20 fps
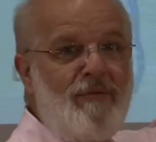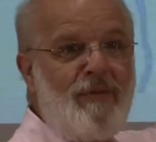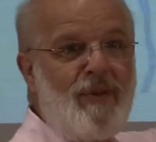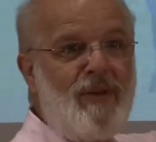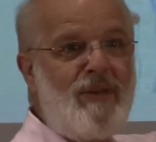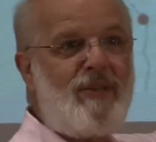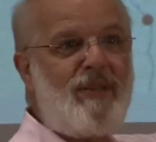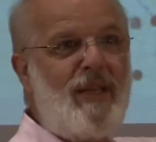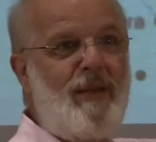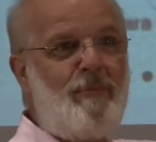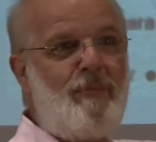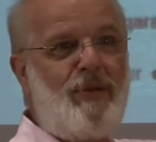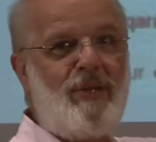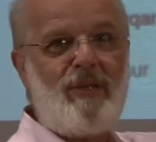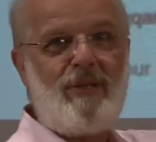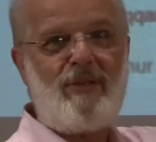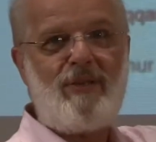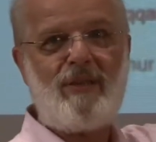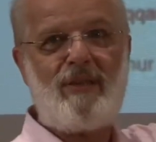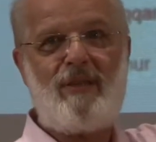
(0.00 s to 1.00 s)
First, they
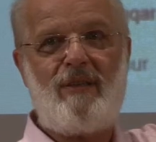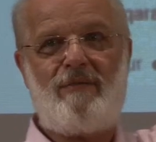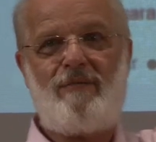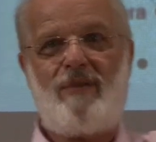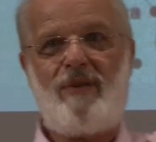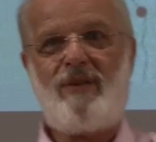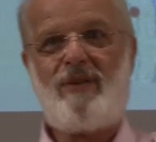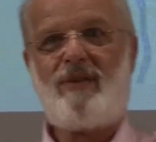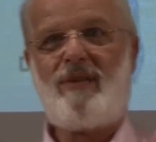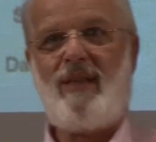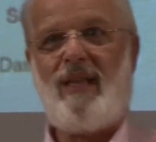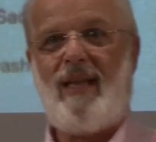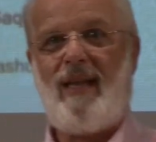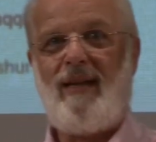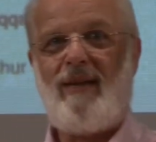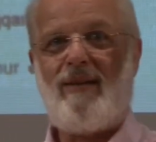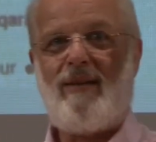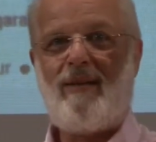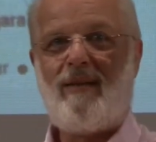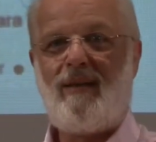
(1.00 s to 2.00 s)
put just the first
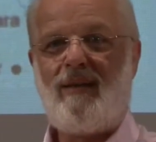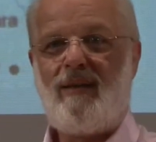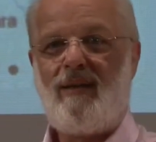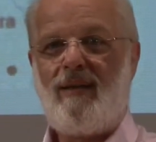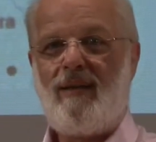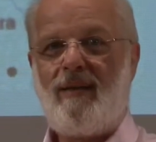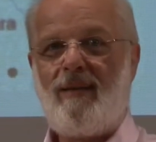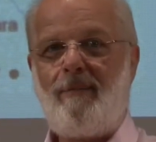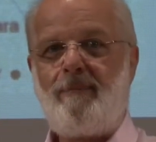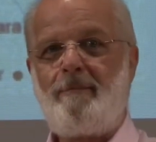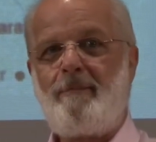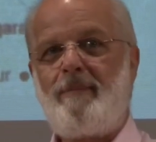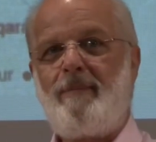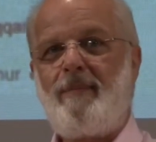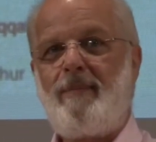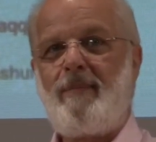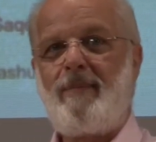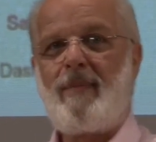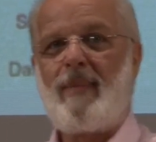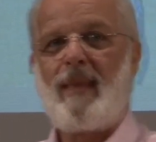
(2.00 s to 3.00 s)
layer,
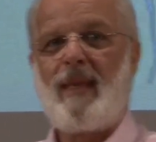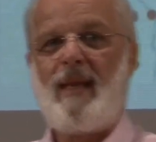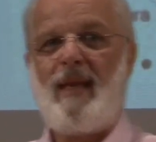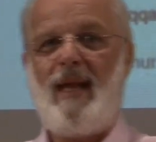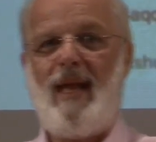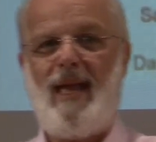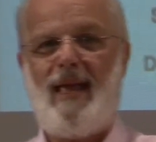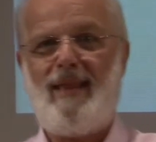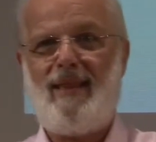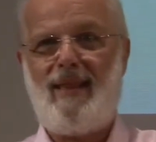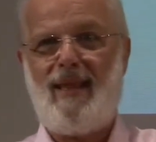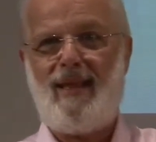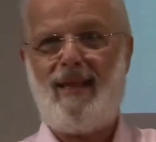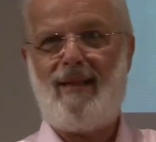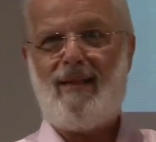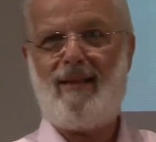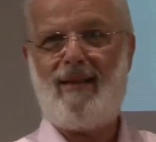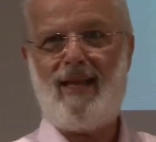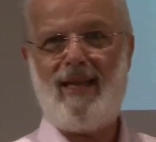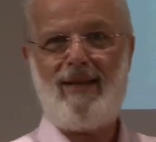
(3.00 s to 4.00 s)
and
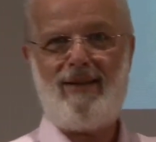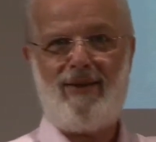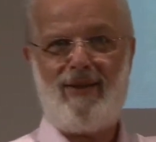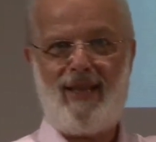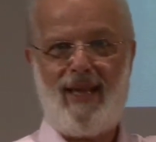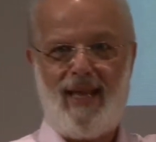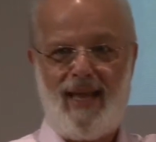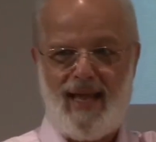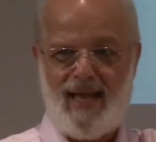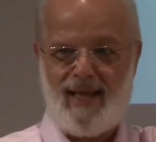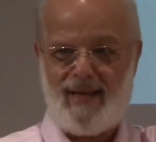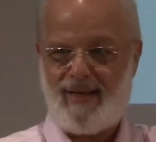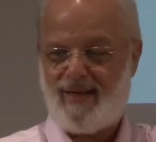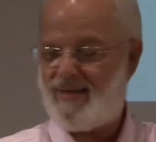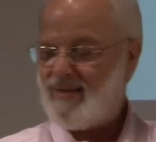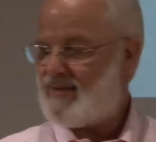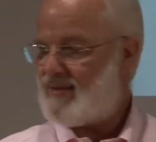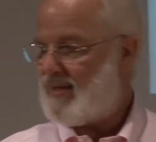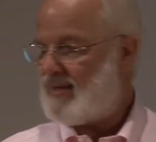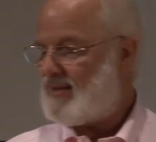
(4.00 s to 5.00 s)
then later they
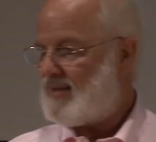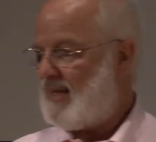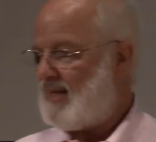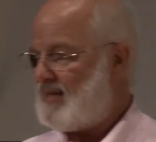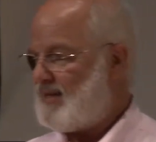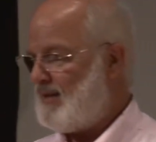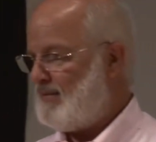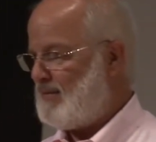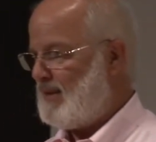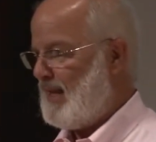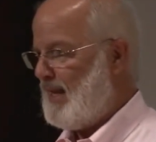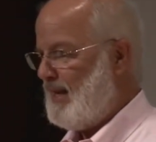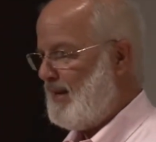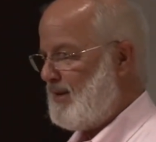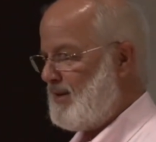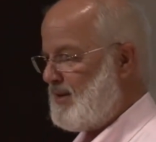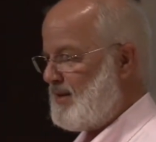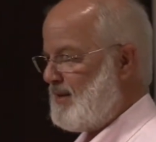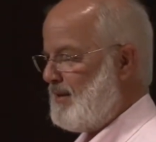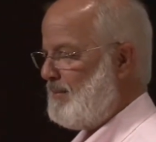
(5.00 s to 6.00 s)
added successive
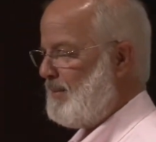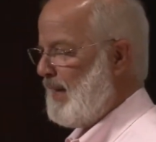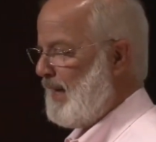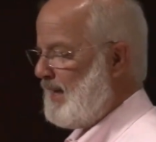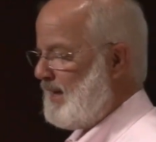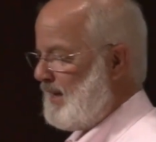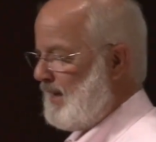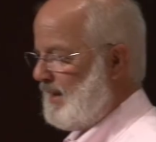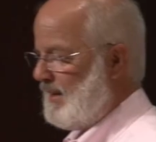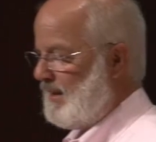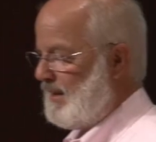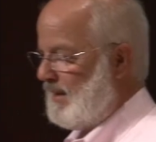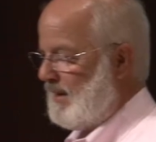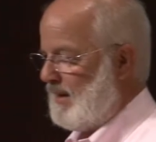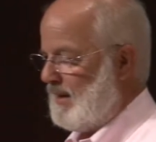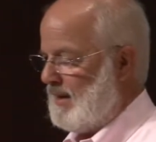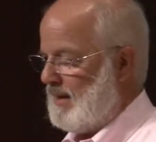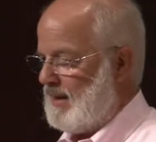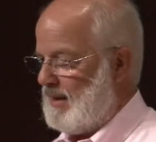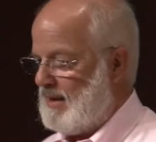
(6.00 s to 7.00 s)
layers to make it
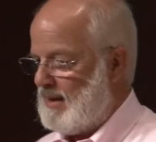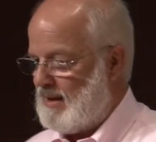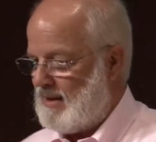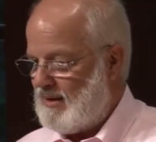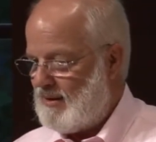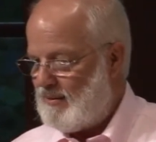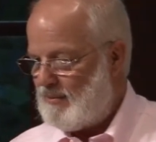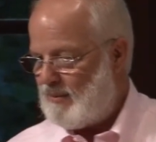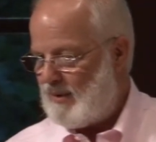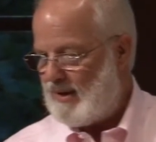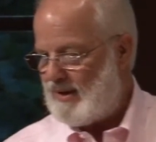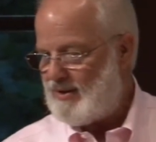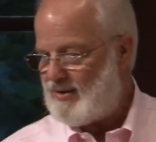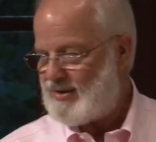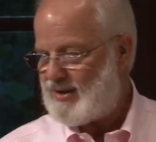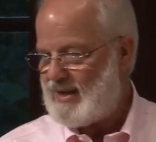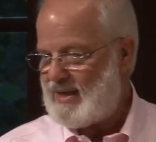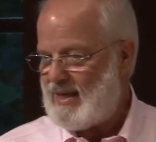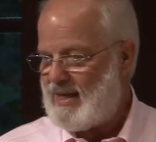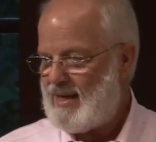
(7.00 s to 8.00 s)
what you
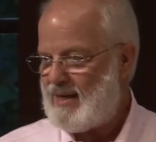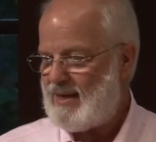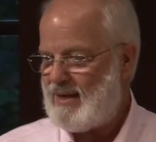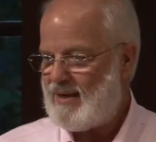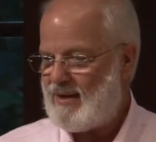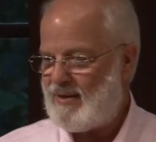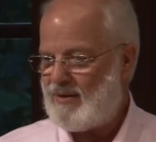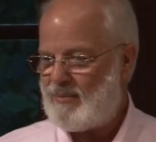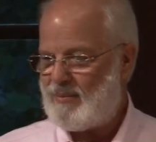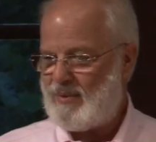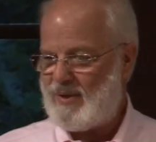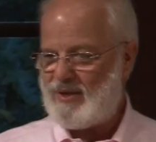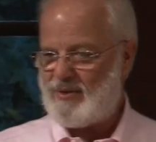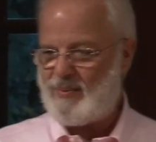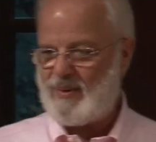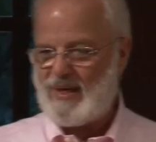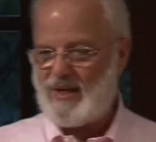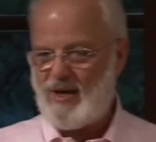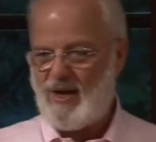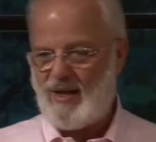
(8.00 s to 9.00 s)
see here, which
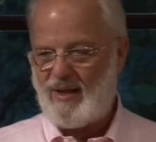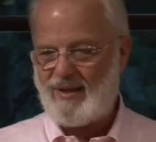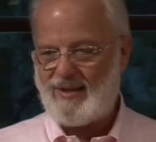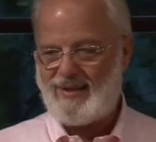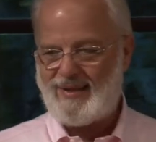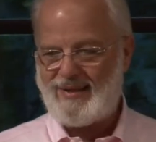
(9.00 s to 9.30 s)
we call a